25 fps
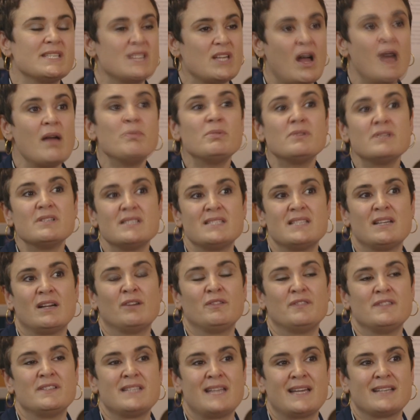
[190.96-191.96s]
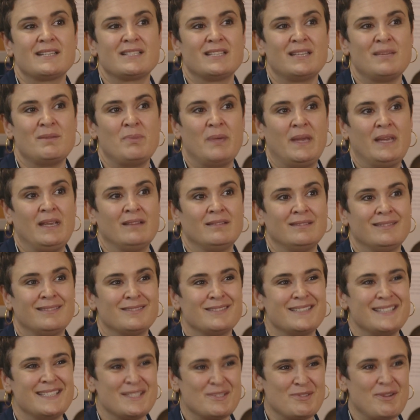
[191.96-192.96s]
Cyber itself is actually being a
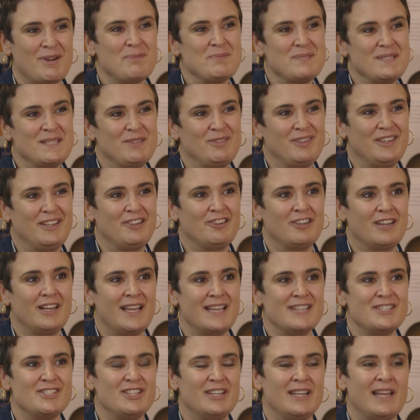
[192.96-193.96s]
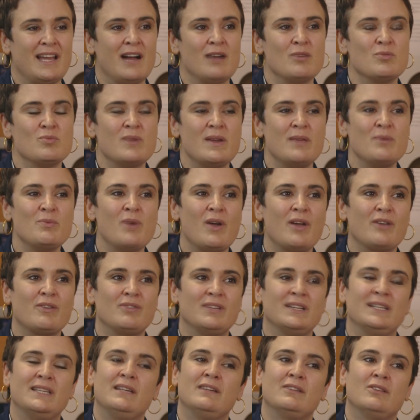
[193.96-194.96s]
little disruptive here at AGL. We work
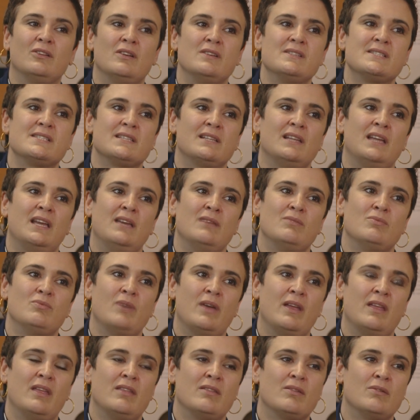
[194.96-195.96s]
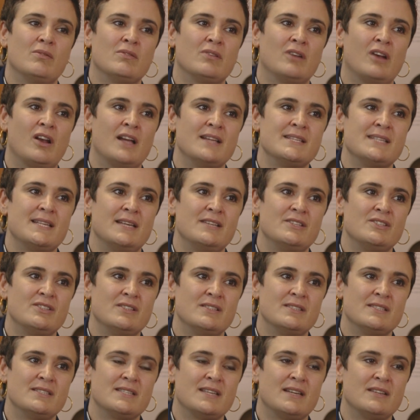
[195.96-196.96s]
really closely with
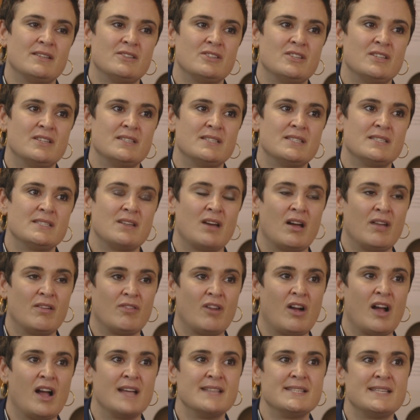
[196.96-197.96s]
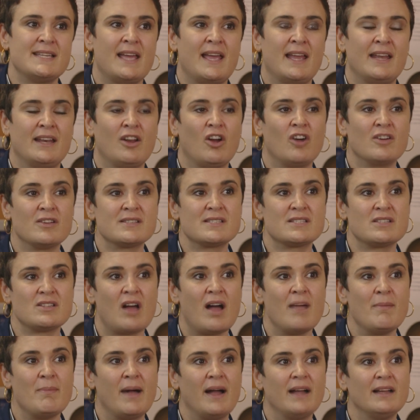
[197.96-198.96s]
organisations such as CyRise and
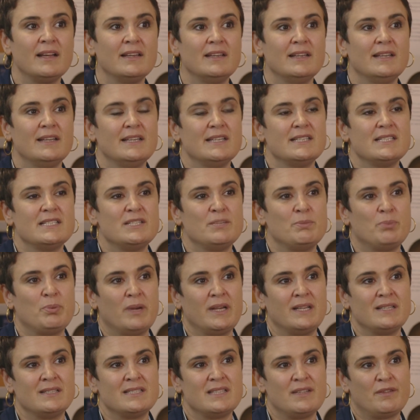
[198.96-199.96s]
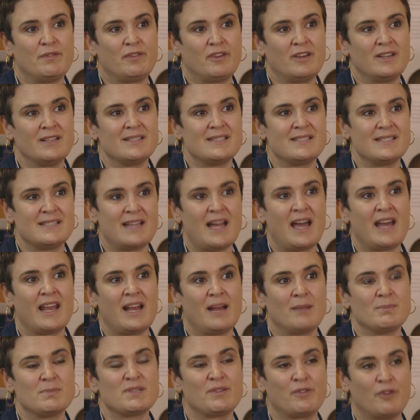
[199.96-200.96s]
AustCyber to bring different
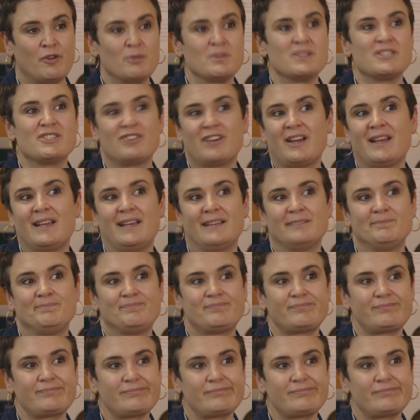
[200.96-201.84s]
startups from Australia